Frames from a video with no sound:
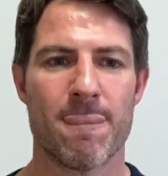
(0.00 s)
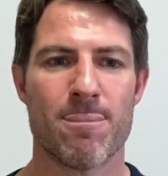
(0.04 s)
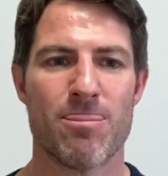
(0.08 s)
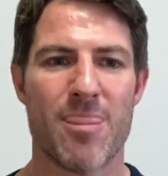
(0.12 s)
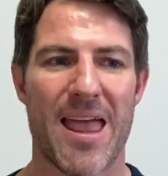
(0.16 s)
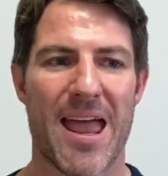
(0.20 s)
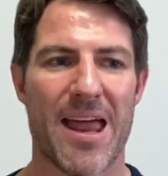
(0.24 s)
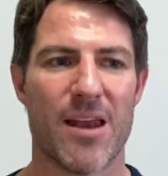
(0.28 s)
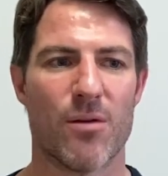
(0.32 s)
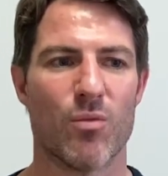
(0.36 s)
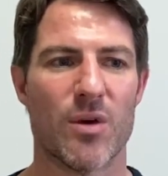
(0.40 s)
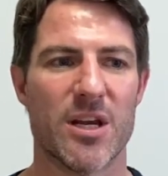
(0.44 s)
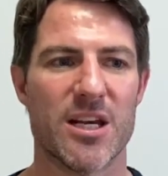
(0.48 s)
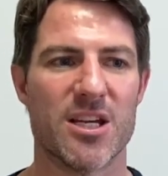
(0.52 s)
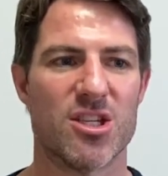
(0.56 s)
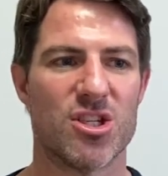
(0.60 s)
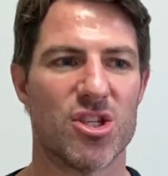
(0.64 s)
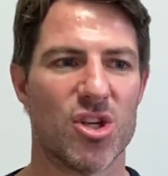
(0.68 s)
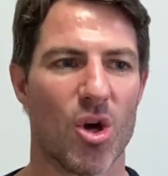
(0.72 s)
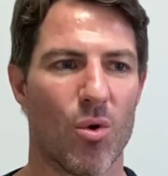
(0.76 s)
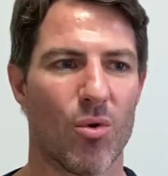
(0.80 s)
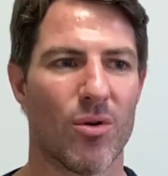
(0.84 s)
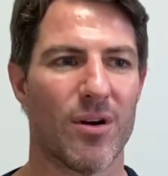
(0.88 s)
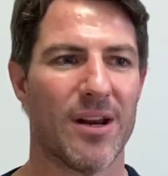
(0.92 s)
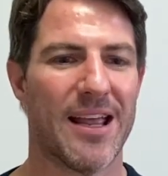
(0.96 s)
And we
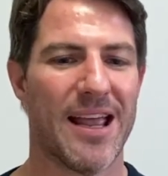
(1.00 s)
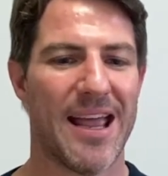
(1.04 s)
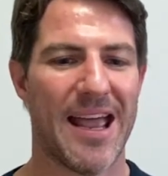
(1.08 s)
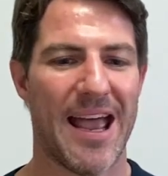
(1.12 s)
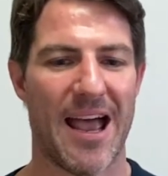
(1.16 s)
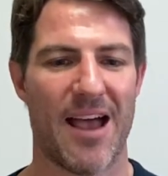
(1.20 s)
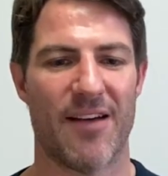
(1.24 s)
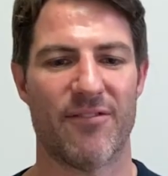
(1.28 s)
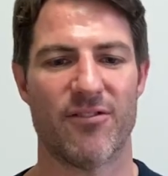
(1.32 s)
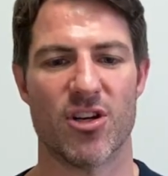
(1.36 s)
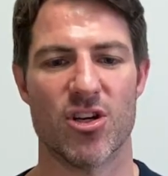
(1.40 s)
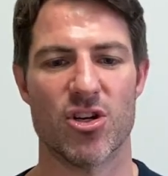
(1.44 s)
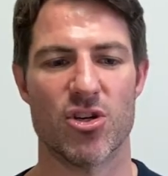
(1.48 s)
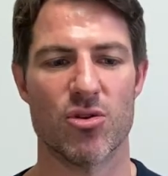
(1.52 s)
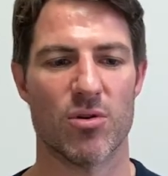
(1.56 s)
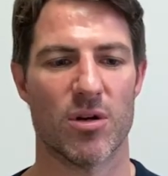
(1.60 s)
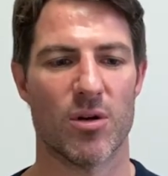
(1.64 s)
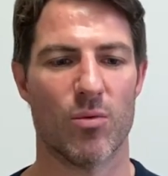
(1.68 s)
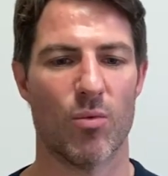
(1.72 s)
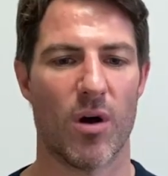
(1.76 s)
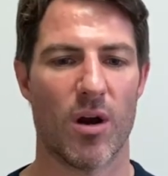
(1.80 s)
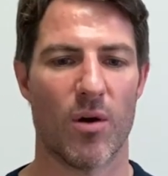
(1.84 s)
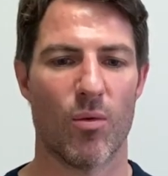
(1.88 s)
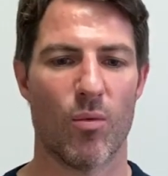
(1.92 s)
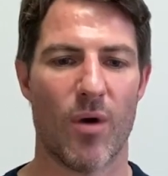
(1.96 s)
don't have to do it
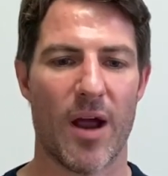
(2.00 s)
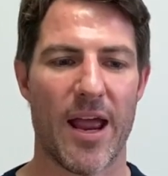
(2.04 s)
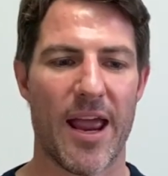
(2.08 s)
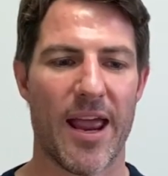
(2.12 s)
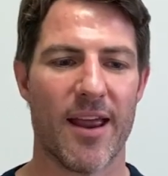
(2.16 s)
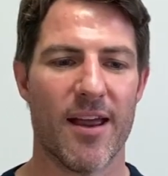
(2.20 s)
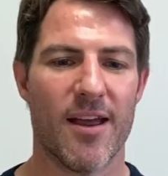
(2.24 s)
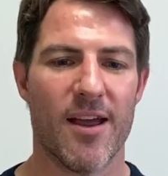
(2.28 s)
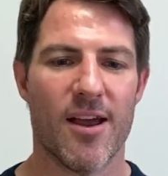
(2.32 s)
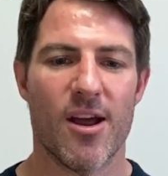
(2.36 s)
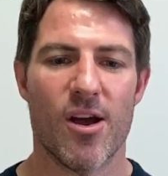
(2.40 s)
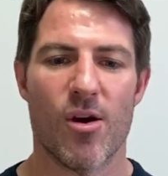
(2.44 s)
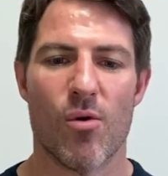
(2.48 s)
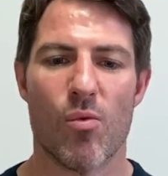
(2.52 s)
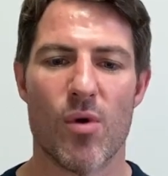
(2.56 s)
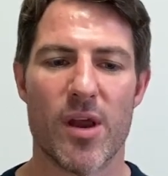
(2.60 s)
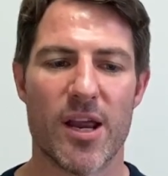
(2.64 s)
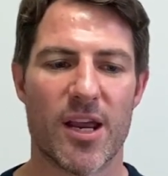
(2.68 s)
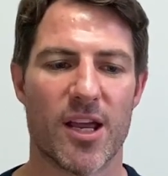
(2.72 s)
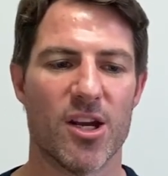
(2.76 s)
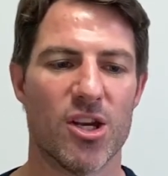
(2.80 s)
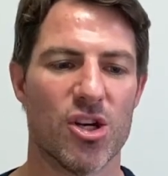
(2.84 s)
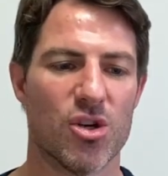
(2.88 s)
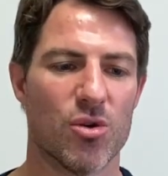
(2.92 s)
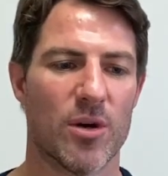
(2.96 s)
one way. We
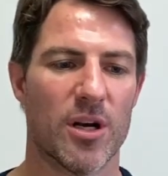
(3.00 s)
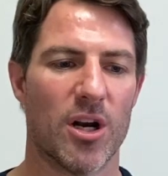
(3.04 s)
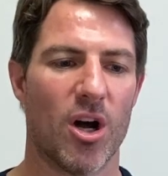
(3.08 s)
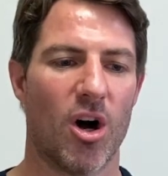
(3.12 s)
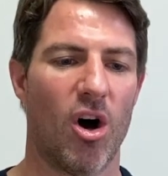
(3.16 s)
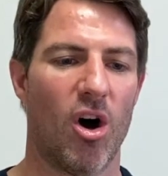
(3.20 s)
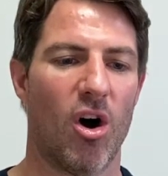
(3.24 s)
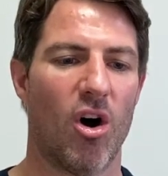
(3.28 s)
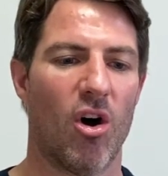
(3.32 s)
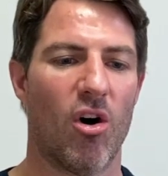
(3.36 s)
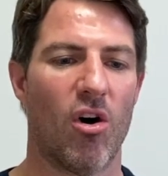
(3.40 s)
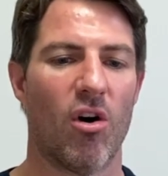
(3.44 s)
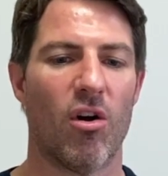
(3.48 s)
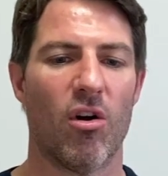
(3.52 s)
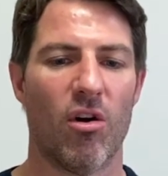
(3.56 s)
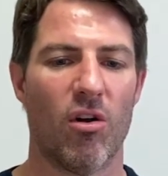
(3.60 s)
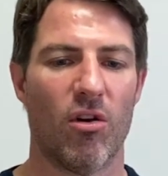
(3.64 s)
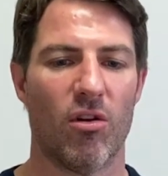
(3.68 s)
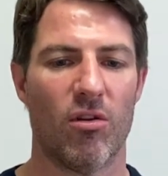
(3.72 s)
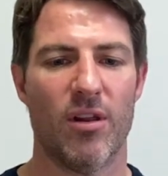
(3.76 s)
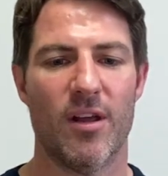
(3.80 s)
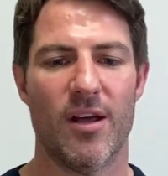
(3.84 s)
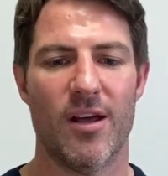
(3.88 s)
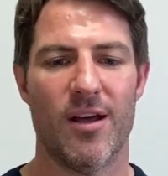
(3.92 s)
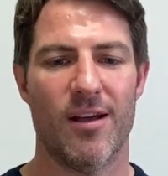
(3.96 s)
can do it
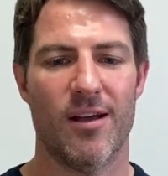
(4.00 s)
all